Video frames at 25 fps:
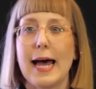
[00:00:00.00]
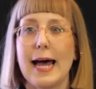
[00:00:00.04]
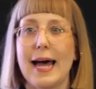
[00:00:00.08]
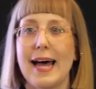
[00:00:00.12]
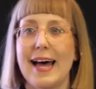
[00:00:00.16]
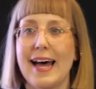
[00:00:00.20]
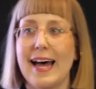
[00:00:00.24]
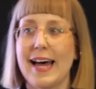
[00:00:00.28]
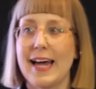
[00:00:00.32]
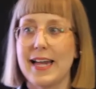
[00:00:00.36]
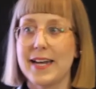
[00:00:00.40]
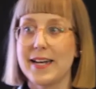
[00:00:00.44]

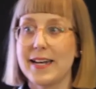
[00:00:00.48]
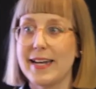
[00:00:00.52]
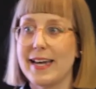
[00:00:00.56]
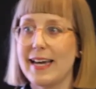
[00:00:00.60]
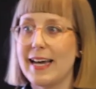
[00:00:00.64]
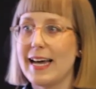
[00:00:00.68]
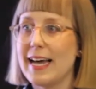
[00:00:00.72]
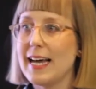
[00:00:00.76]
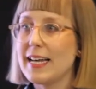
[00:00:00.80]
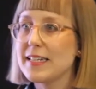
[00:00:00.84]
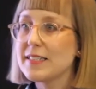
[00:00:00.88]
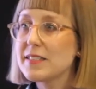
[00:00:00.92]
And
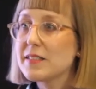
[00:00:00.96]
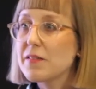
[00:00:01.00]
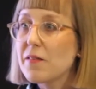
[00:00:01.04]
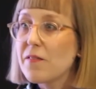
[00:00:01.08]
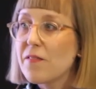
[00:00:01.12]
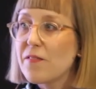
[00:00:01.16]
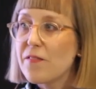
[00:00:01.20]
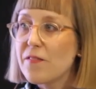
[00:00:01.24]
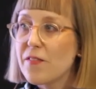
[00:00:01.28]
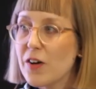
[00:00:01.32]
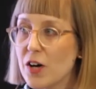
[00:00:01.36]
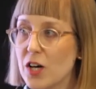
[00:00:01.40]
as the
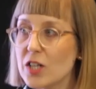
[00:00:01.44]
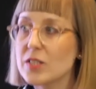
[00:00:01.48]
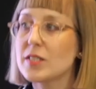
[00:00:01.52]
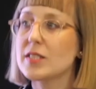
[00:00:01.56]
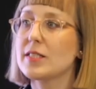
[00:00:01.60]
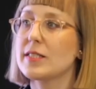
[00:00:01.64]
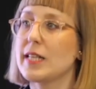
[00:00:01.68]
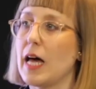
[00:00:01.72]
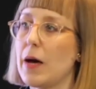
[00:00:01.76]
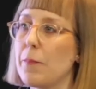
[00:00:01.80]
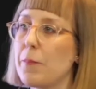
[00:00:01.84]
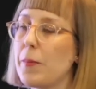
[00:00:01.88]
first
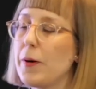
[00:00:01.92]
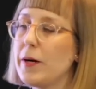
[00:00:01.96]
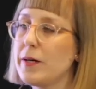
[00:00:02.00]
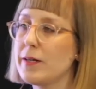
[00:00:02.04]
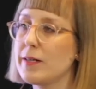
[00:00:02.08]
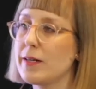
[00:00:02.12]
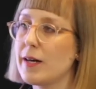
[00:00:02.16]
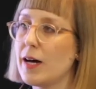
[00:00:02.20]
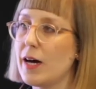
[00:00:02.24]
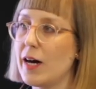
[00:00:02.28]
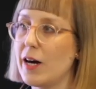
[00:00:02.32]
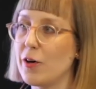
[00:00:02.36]
step,
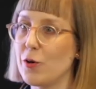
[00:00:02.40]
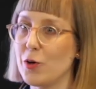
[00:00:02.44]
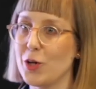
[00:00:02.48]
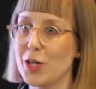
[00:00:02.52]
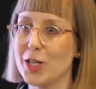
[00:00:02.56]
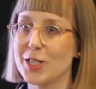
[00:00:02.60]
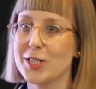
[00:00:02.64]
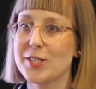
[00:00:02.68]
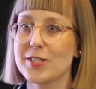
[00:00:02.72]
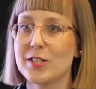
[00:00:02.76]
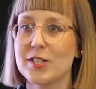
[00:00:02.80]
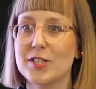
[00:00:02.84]
our
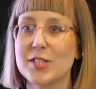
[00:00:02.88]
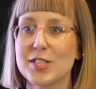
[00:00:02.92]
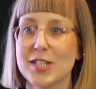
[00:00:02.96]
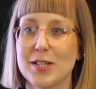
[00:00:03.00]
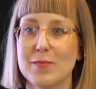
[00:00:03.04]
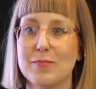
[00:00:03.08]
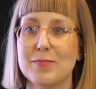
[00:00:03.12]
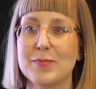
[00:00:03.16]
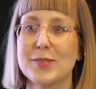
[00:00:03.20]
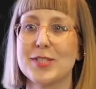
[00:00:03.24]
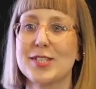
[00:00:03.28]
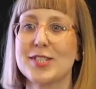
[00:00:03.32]

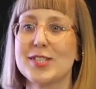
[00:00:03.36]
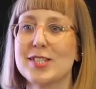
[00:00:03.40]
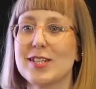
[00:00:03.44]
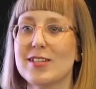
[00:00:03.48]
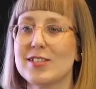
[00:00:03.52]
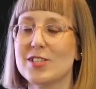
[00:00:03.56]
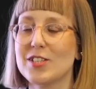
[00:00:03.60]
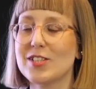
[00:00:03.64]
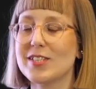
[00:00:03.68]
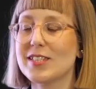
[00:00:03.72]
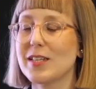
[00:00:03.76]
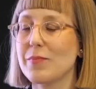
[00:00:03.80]

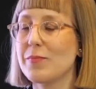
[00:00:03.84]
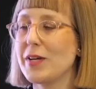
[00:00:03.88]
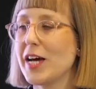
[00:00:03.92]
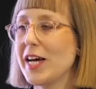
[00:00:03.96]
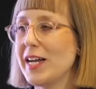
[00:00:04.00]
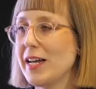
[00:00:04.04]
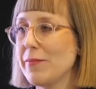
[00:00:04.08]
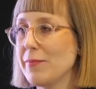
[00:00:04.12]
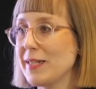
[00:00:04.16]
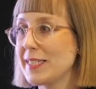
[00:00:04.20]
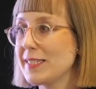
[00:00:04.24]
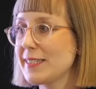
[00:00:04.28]
system
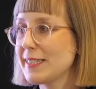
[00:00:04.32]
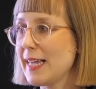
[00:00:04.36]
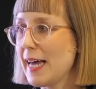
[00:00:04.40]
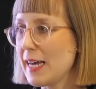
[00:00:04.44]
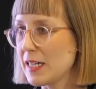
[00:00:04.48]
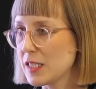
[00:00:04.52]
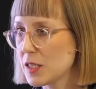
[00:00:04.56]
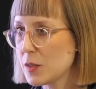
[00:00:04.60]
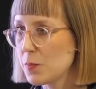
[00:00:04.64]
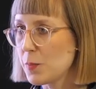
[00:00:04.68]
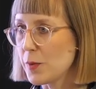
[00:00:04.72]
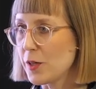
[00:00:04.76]
dynamics
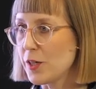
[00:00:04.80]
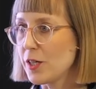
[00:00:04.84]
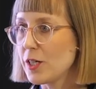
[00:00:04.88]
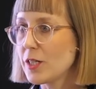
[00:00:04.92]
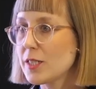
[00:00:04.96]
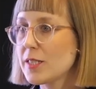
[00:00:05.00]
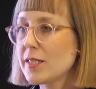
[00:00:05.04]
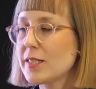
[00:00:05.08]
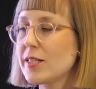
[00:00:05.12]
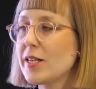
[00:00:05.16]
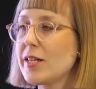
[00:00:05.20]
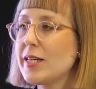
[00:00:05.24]

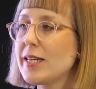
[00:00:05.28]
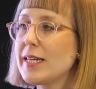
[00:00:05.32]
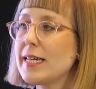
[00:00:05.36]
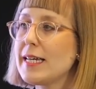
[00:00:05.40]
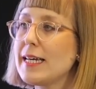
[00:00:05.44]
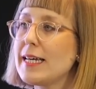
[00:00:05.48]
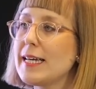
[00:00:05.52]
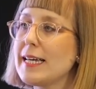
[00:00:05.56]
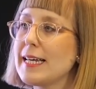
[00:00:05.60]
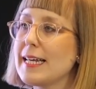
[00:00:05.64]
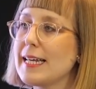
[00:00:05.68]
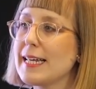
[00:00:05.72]
expert,
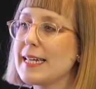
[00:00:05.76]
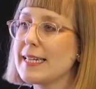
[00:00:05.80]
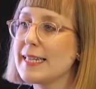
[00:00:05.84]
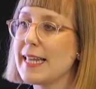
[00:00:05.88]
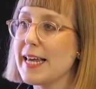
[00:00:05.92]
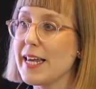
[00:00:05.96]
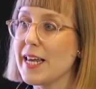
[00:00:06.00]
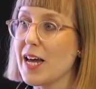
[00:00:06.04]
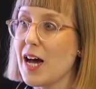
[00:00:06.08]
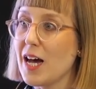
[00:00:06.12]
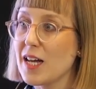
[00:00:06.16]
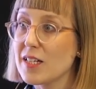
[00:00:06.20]

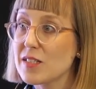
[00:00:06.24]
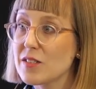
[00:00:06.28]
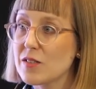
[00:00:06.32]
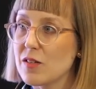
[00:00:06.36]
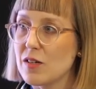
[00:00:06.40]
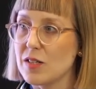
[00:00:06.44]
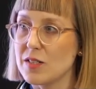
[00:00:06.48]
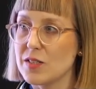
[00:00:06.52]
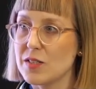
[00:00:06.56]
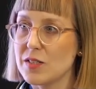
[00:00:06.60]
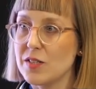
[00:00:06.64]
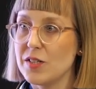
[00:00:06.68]
they asked
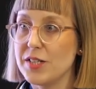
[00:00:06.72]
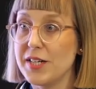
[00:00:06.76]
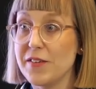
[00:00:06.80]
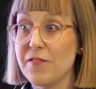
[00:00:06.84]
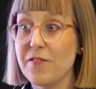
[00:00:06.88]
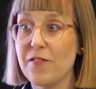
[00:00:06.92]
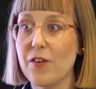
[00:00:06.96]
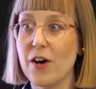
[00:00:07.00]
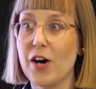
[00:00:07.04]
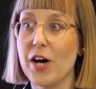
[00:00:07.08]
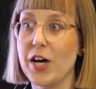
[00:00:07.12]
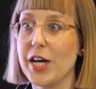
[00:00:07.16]
us to
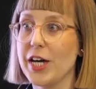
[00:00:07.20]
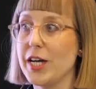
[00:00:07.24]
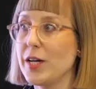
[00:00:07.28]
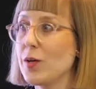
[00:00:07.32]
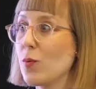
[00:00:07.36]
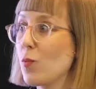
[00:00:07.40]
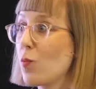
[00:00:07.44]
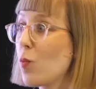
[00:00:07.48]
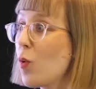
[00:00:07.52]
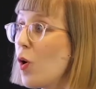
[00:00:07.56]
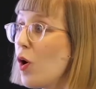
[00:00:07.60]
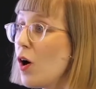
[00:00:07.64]

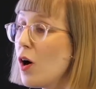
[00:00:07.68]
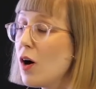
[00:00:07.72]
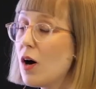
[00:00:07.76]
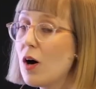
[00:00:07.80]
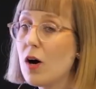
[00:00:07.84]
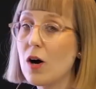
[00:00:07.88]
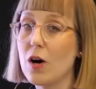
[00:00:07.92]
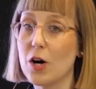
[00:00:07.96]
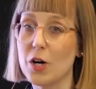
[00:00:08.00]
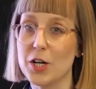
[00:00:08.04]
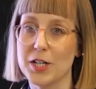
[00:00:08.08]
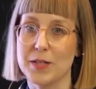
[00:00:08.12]
define what
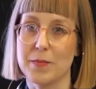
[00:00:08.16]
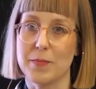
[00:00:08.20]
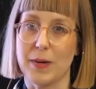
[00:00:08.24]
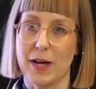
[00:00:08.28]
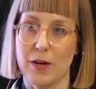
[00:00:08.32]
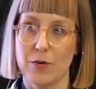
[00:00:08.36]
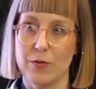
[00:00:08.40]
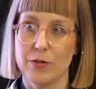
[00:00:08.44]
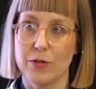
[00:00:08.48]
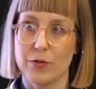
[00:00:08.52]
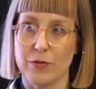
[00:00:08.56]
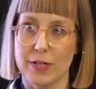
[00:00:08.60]
are the
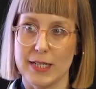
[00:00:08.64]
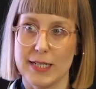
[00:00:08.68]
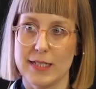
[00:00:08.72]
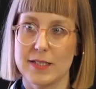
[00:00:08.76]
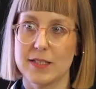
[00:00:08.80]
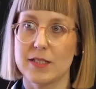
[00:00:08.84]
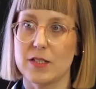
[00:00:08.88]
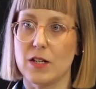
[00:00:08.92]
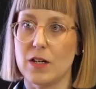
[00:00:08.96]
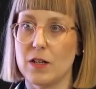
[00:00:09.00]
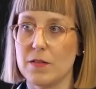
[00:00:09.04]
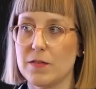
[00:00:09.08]

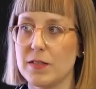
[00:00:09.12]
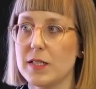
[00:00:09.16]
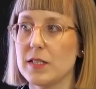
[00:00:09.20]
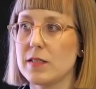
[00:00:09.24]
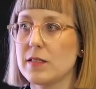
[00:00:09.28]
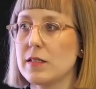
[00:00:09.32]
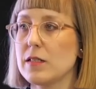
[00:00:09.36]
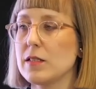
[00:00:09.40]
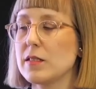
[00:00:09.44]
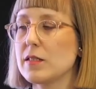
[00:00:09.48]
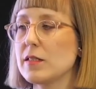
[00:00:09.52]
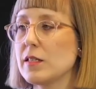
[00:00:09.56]
boundaries of the
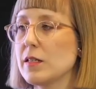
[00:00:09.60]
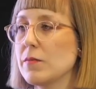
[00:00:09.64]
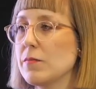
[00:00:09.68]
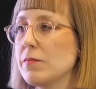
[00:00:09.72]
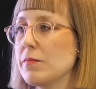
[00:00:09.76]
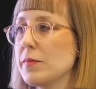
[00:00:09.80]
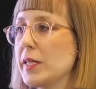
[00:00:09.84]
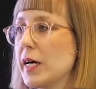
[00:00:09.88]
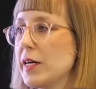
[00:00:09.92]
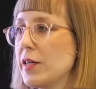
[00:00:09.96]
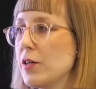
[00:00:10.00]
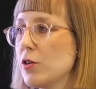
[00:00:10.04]
system
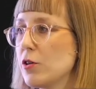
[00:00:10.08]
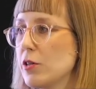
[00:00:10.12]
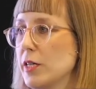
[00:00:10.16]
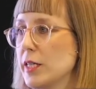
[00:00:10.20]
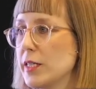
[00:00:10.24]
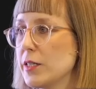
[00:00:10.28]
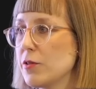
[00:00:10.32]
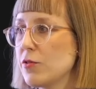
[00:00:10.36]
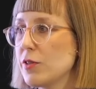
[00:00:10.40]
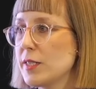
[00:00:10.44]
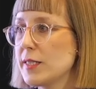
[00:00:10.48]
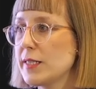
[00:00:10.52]
that you're
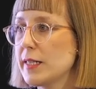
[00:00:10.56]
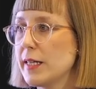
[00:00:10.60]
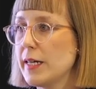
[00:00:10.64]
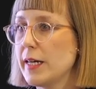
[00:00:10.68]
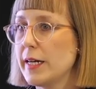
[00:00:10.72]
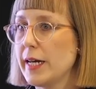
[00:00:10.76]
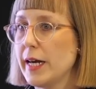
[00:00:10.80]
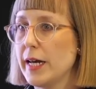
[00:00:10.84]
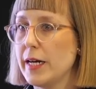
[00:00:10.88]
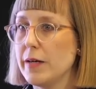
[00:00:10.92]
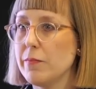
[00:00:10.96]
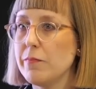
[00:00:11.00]
interested
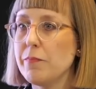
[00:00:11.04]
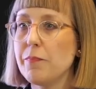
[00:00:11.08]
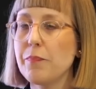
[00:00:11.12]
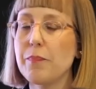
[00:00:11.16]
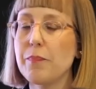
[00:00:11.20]
in.